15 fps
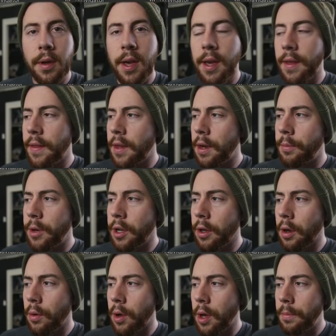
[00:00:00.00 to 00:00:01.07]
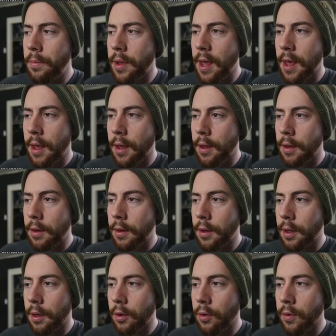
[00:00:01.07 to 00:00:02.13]
And then I'm going to go up and
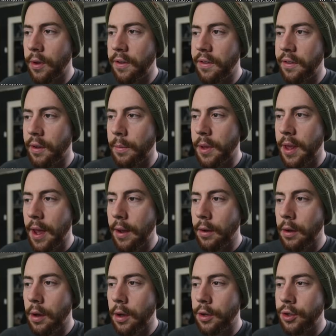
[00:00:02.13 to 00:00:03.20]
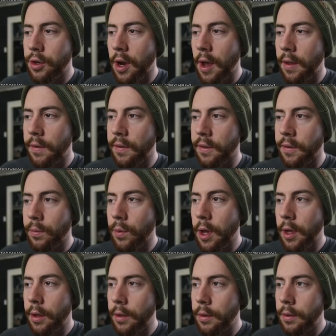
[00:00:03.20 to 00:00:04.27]
increase some of that contrast as
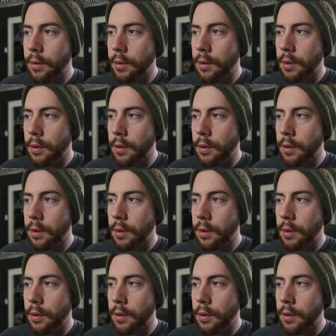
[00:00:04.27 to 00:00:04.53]
well.